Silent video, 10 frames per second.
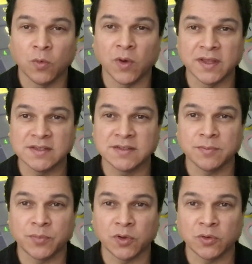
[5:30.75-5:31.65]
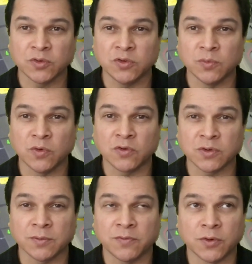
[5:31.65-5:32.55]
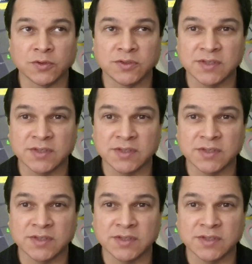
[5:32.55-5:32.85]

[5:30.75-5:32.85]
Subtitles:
what is the product you more for